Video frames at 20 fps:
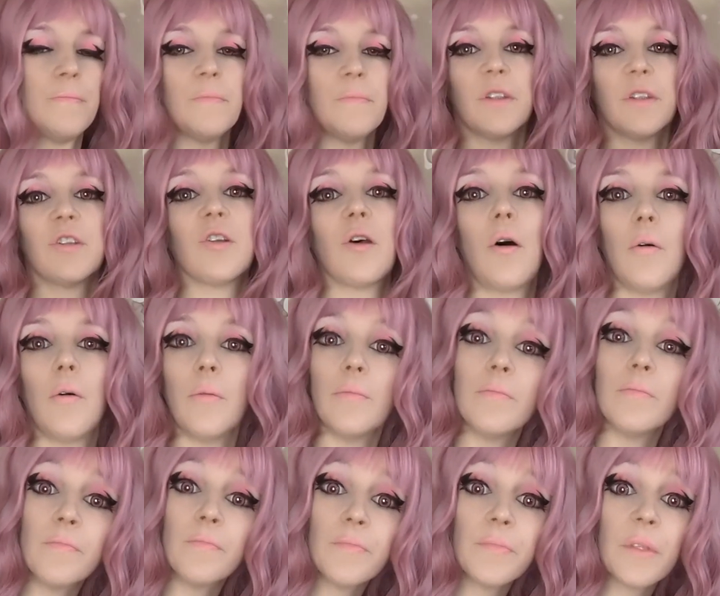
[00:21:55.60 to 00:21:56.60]
So
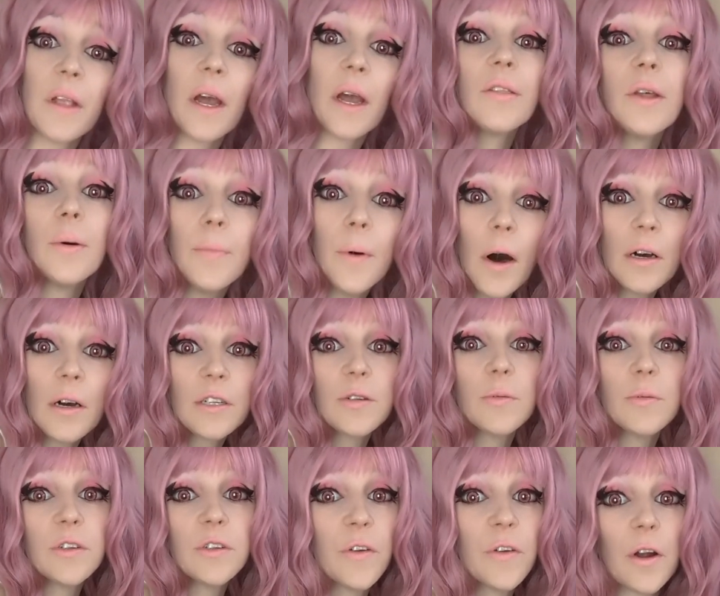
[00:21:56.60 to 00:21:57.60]
the box
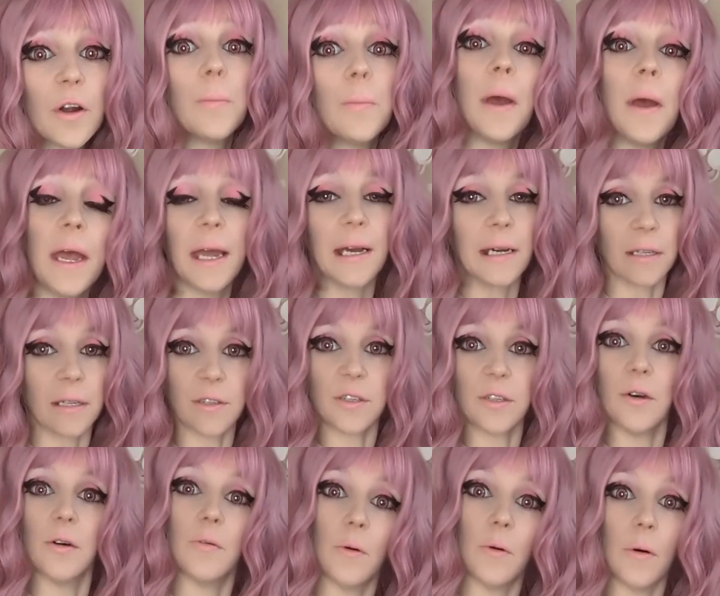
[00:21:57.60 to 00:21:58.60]
was very pink,
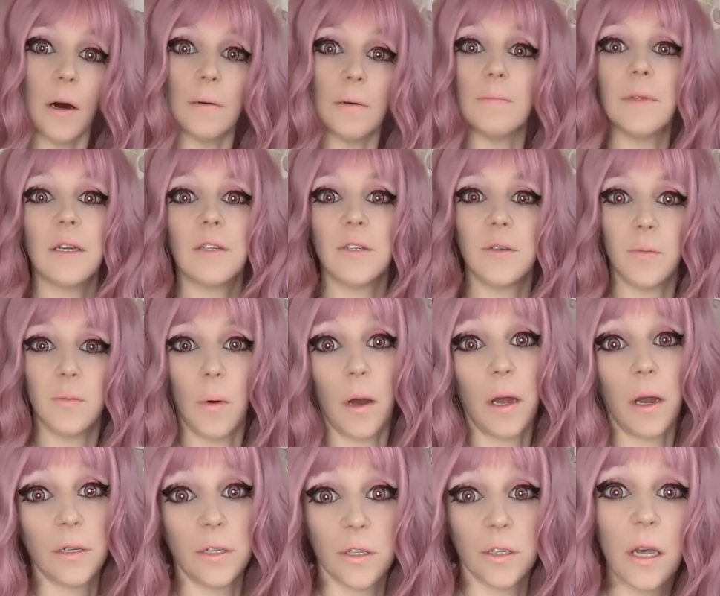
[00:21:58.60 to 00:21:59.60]
so that's
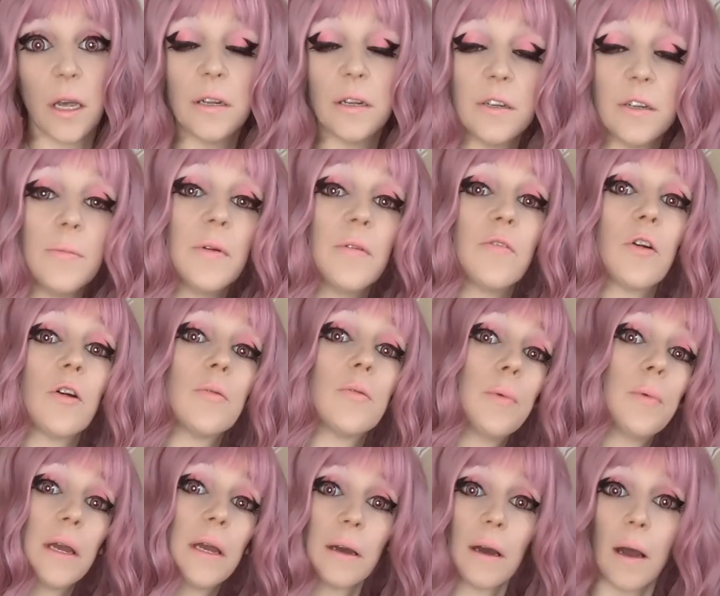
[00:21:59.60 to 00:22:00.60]
why I decided to be very
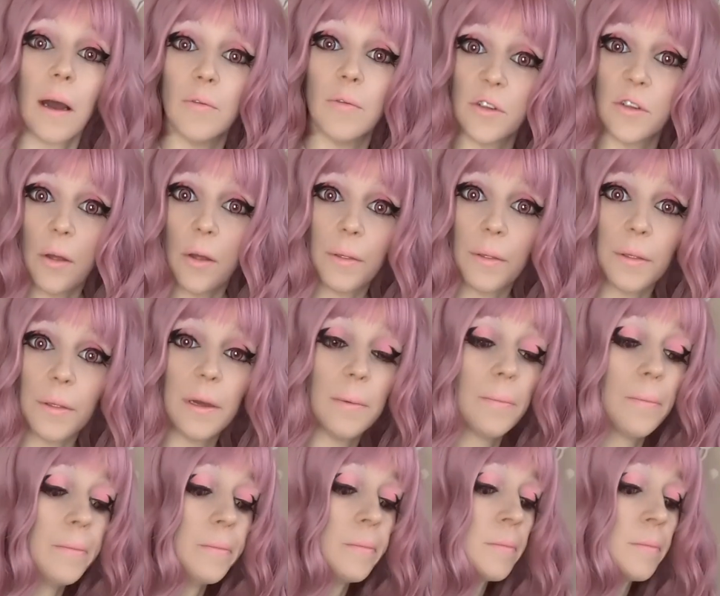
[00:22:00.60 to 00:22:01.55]
pink. I was on theme.